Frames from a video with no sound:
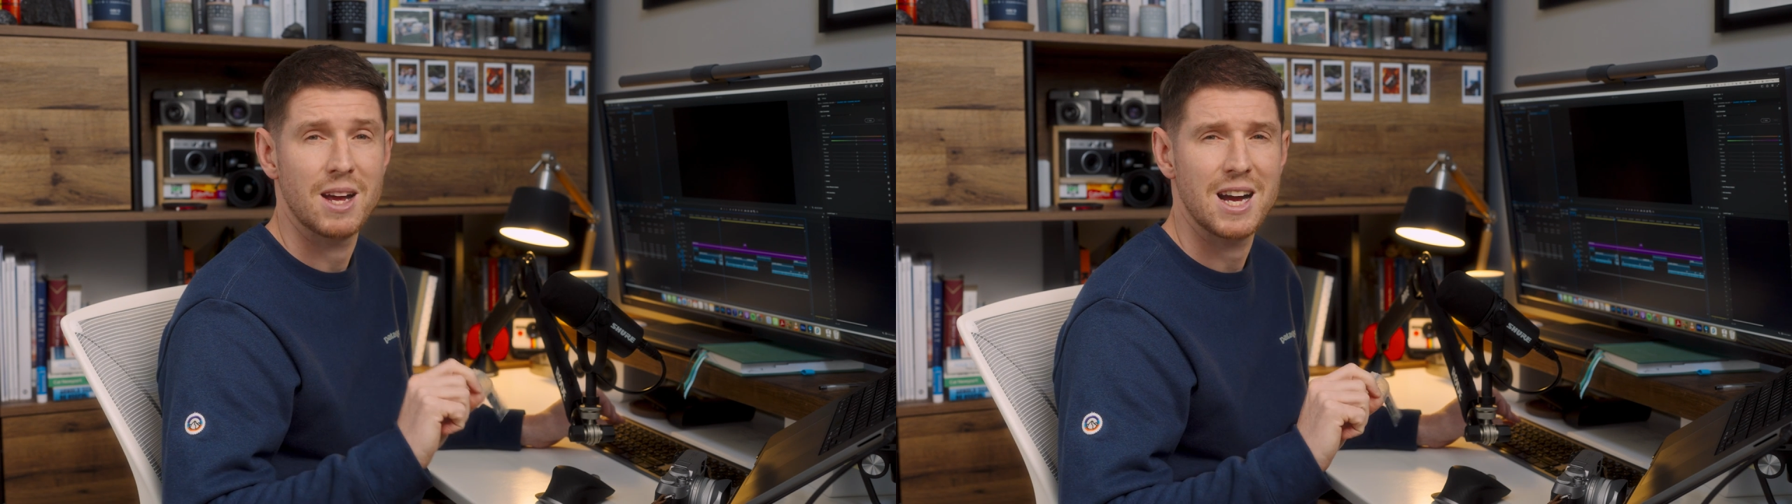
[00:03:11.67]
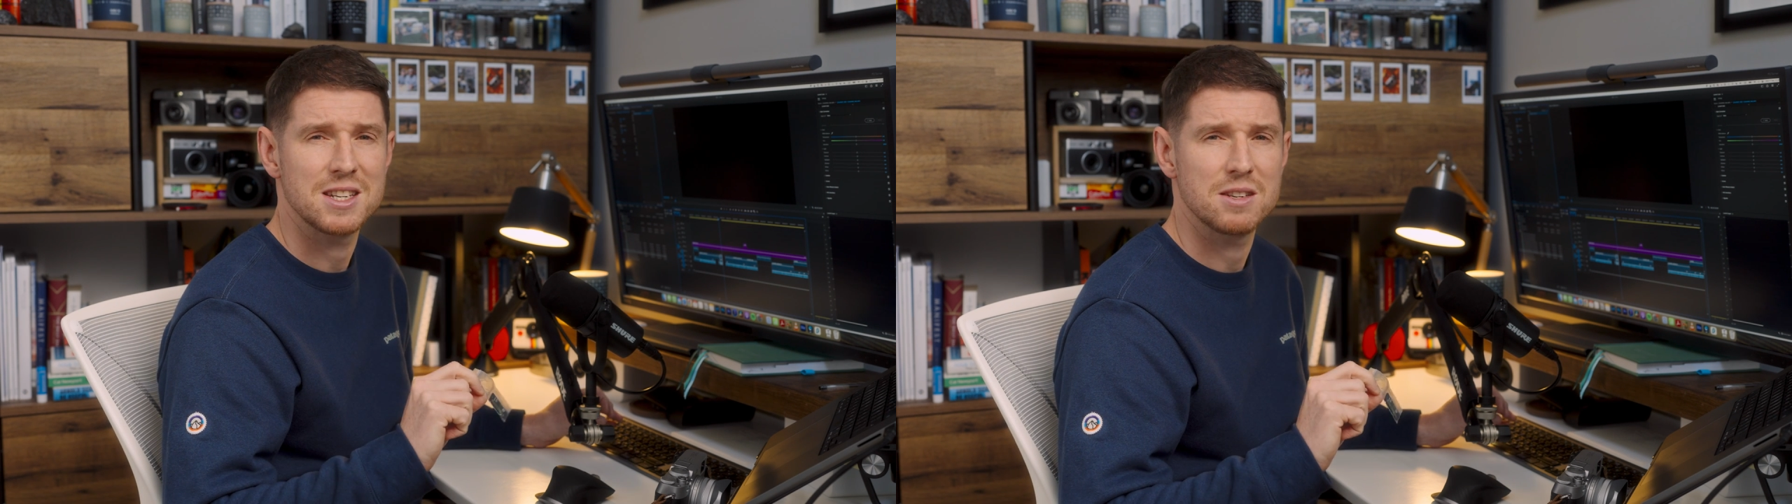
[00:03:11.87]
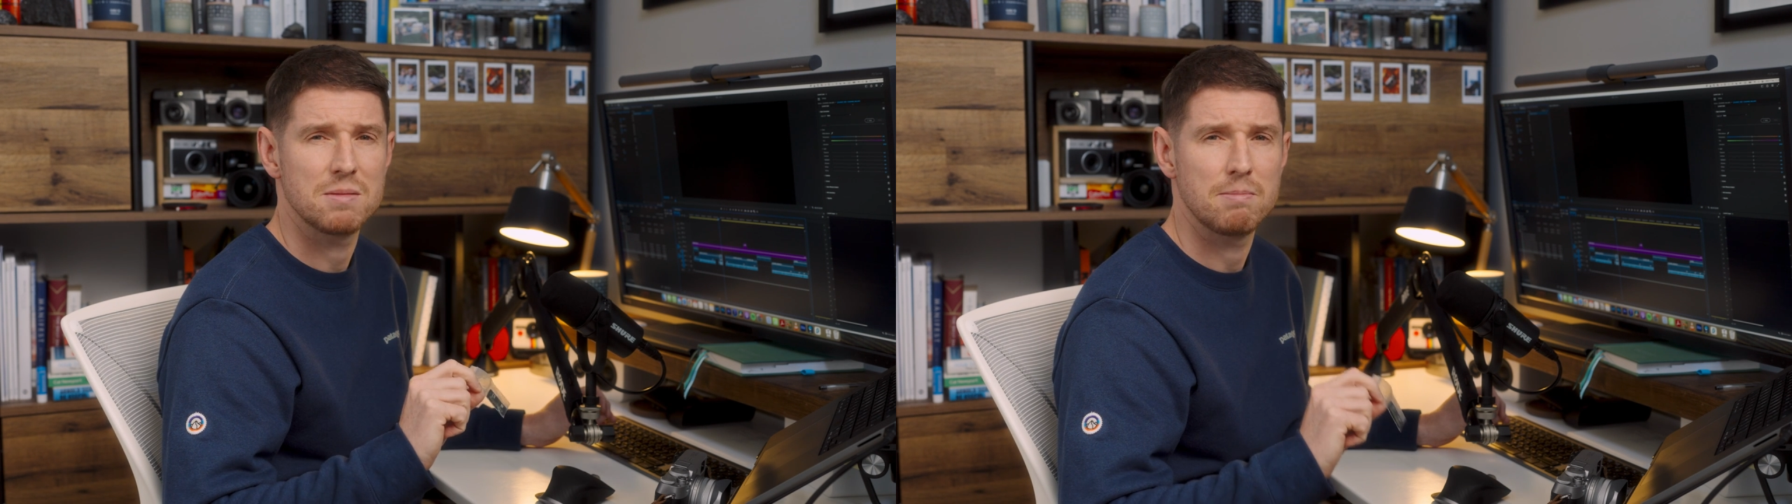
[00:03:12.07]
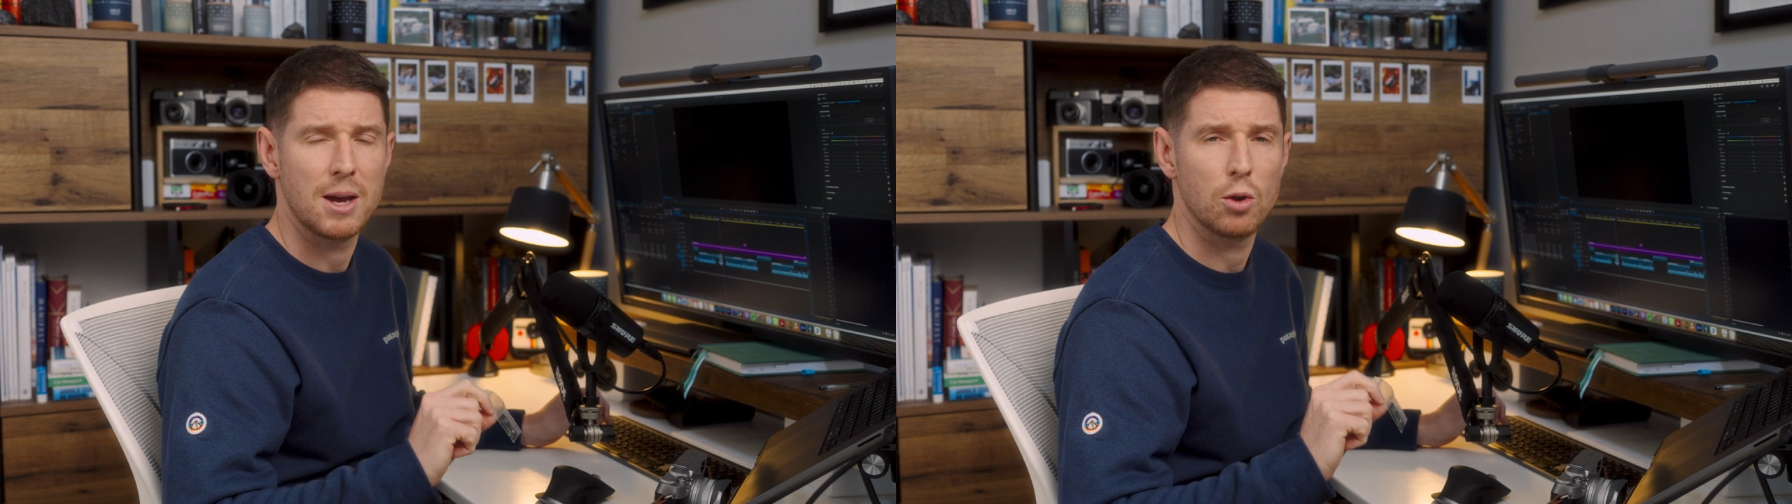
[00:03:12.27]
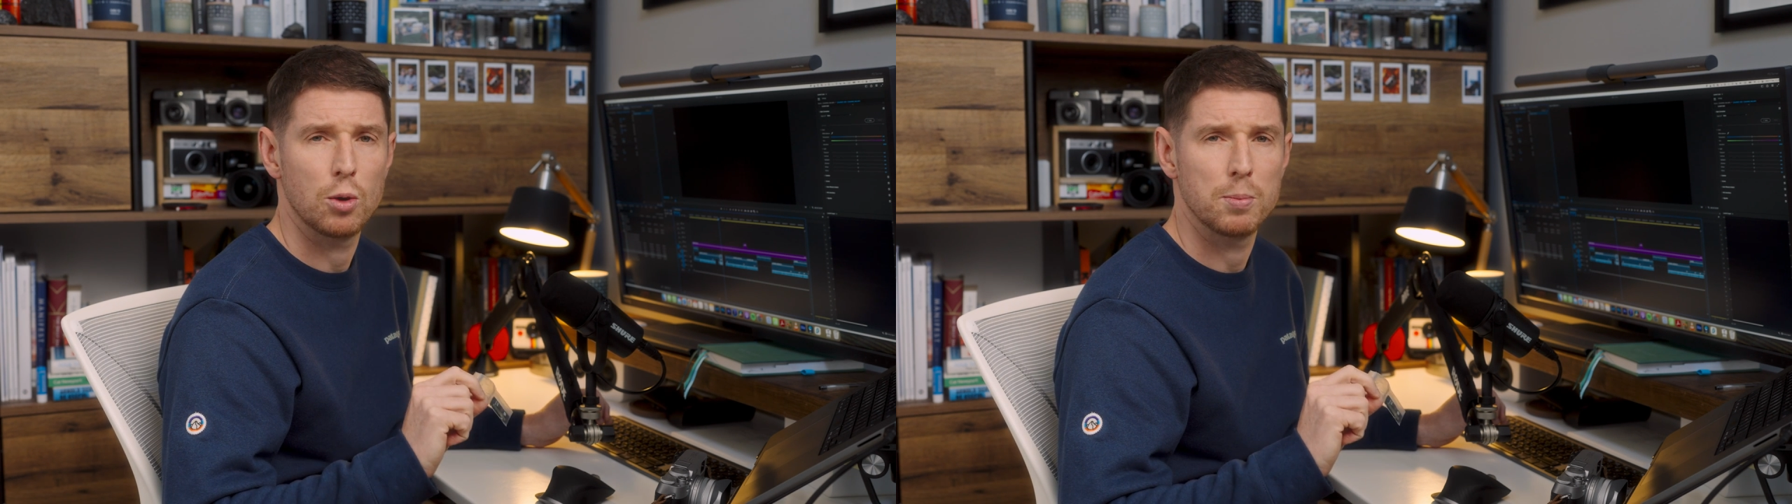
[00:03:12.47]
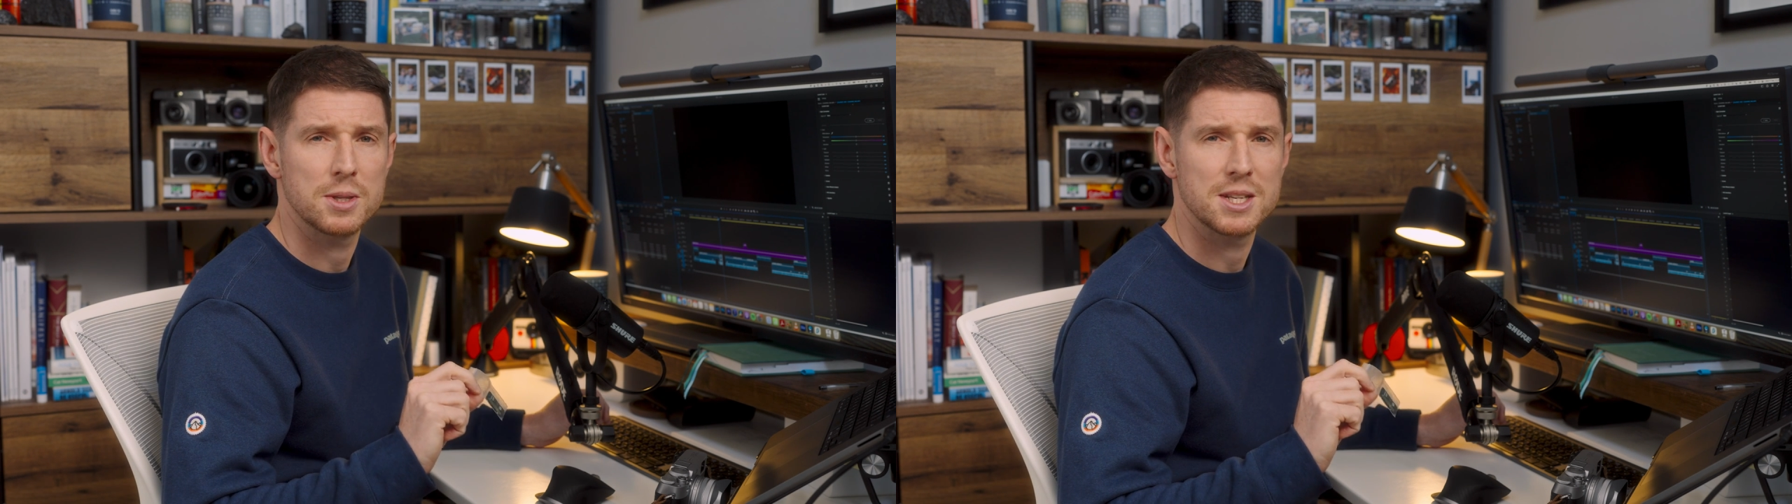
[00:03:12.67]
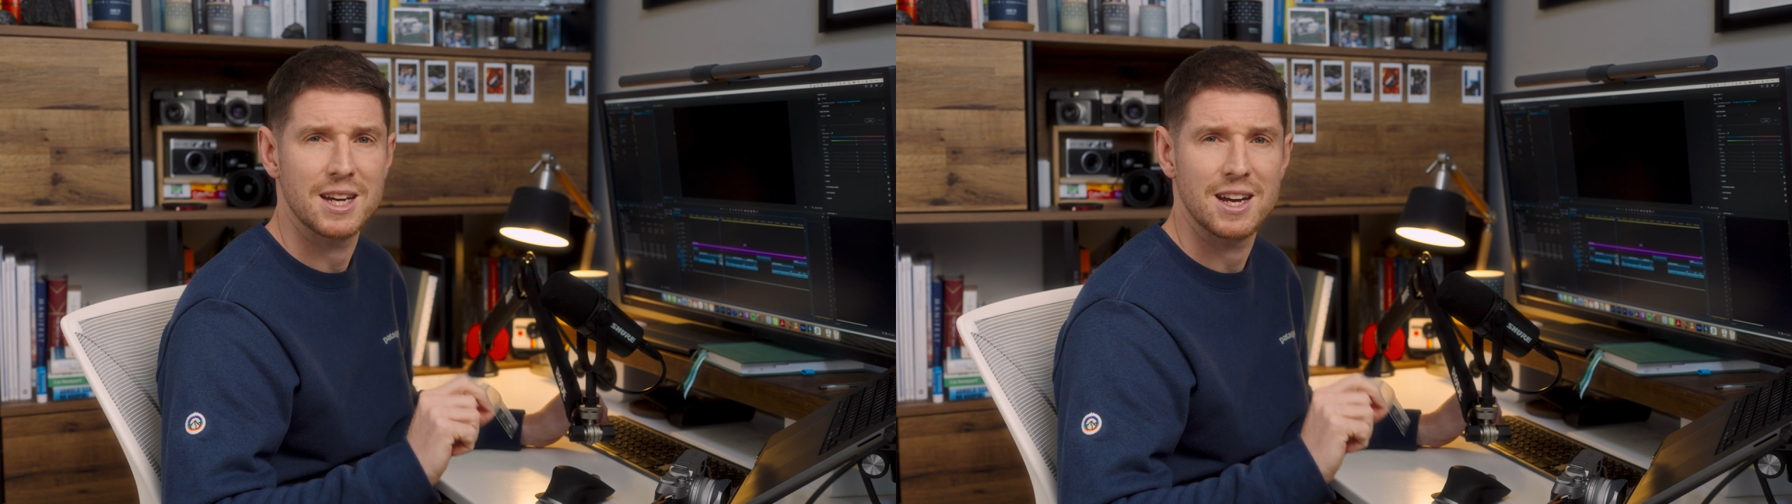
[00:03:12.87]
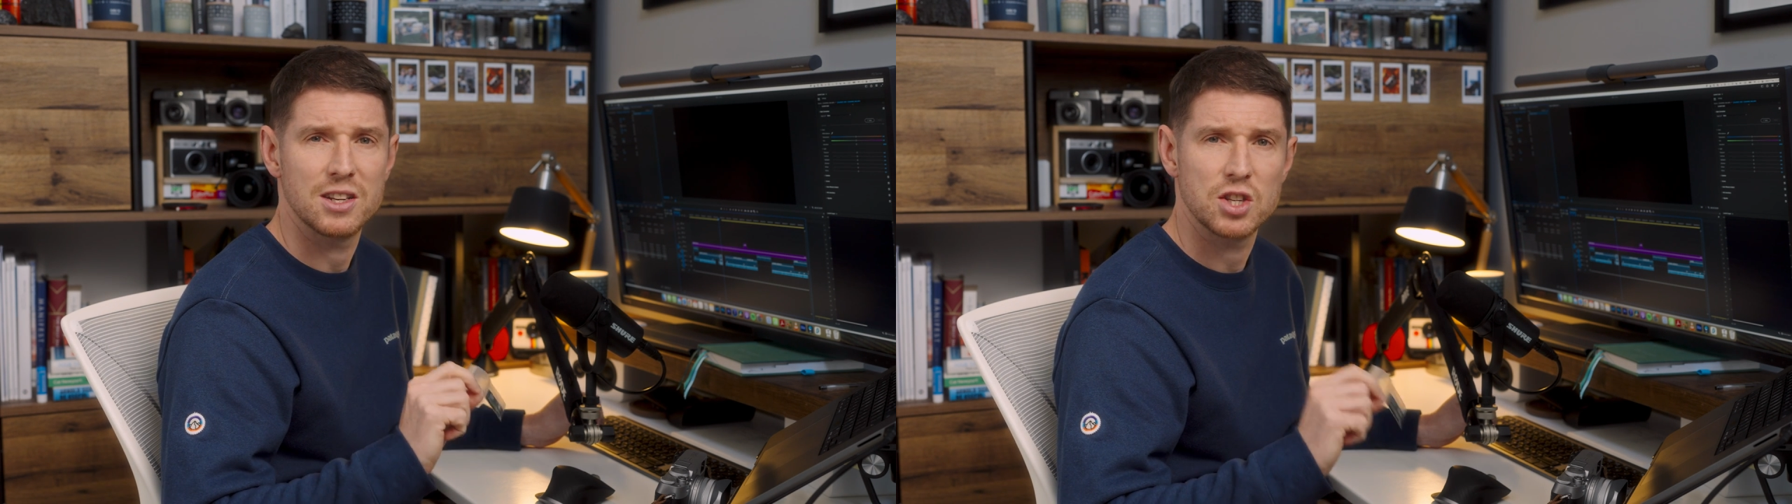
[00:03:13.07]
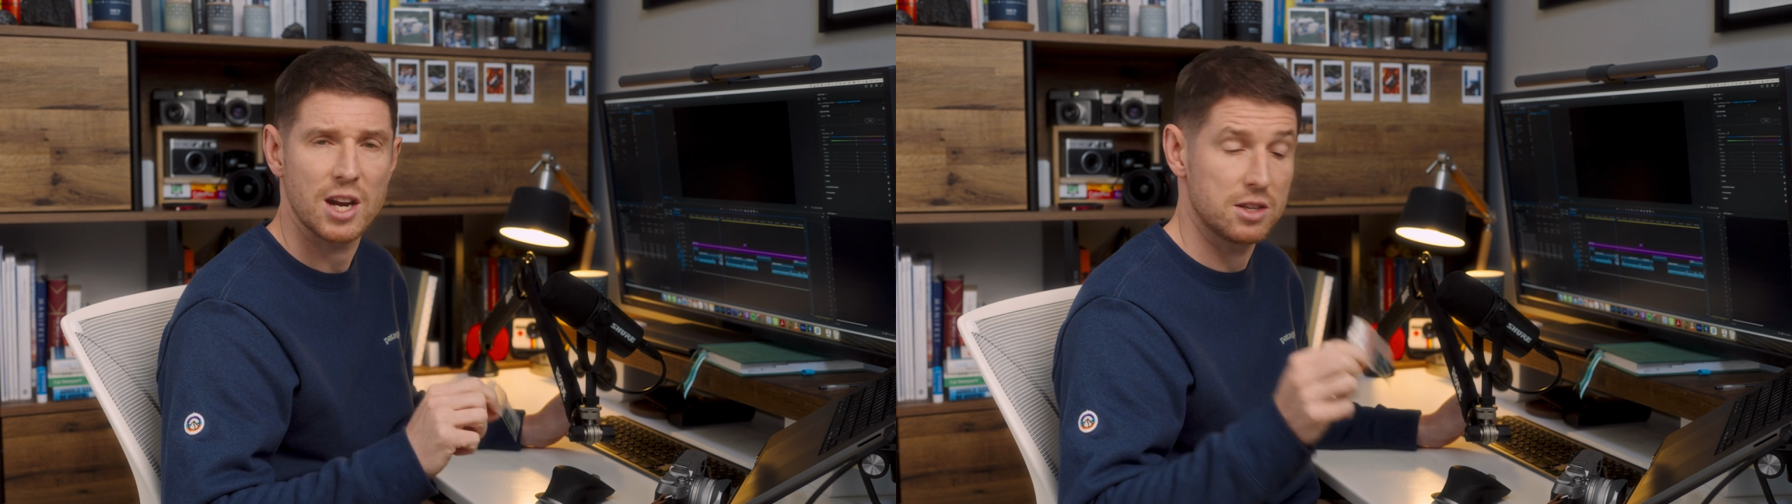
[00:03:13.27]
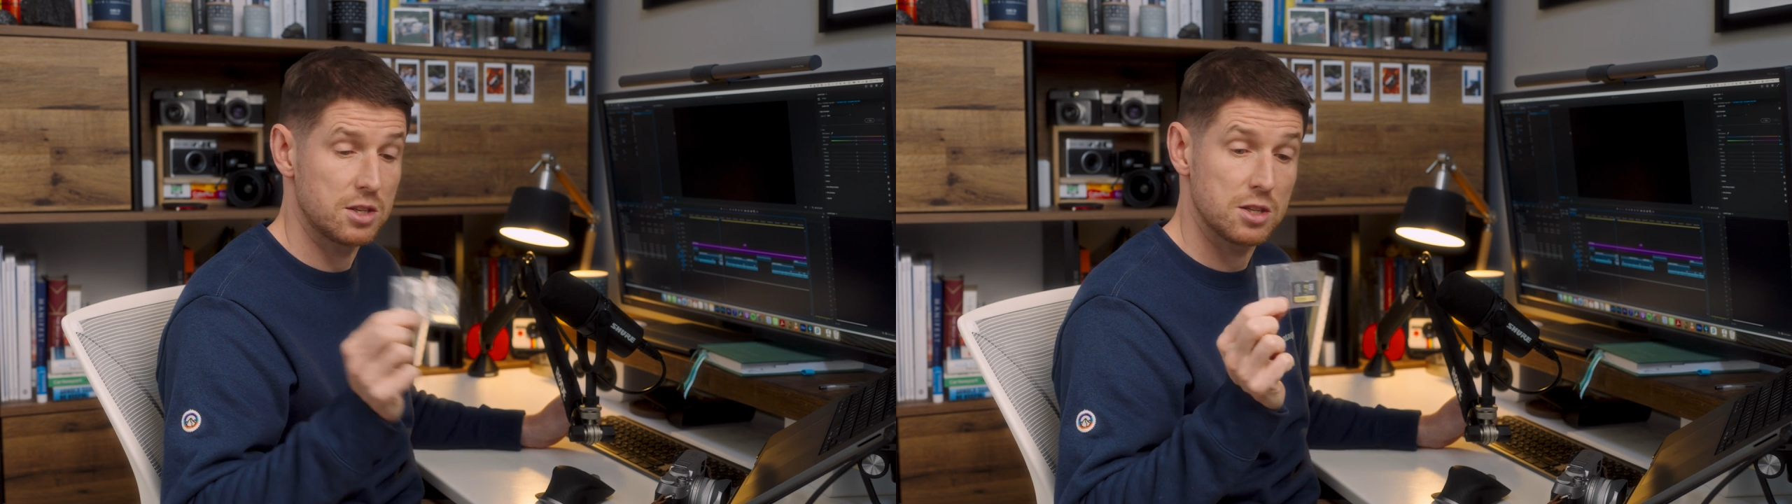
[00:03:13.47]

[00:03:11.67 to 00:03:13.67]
hasn't met up to that challenge.